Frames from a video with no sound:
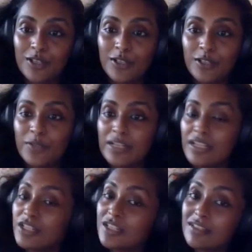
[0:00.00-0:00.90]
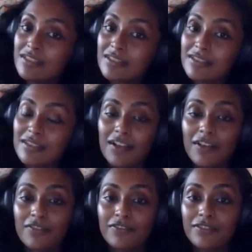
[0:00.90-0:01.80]
do renditions
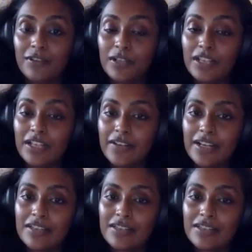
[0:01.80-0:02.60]
of local ingredients.